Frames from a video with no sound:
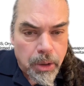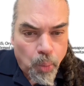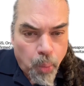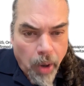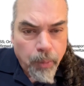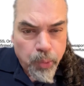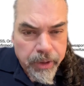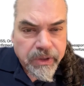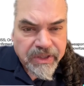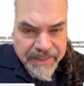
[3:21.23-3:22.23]
what
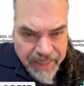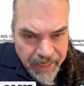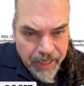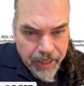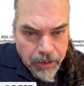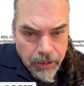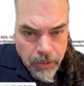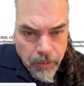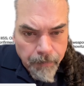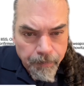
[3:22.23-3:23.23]
we're seeing
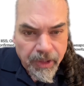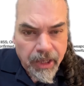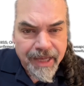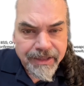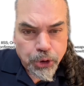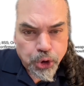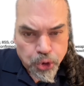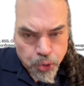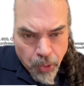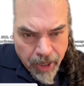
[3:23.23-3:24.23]
is a
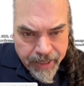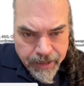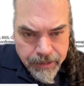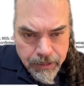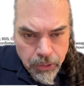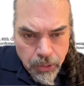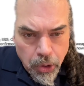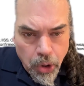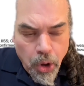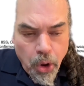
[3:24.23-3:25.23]
trend
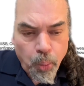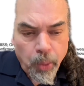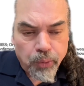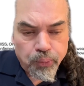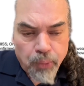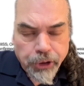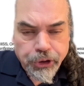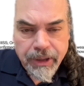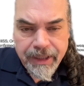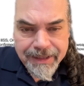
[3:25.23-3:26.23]
where
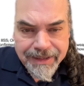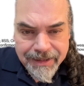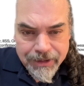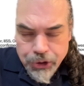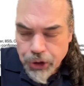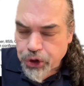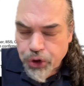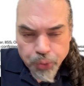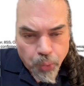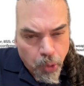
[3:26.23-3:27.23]
Russia is
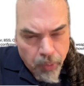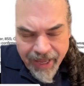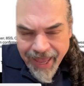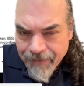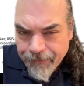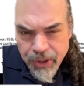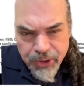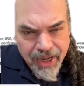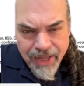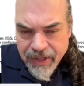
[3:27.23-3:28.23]
just throwing
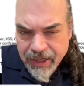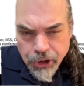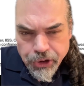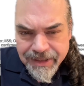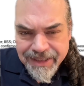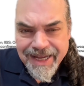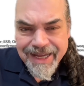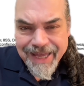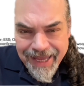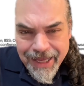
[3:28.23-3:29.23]
everything in the kitchen
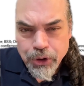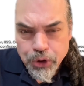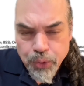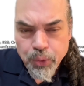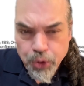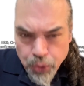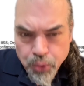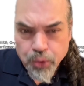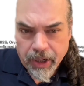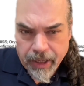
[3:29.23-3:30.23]
sink into
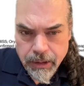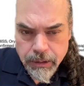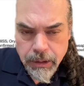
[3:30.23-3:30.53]
Ukraine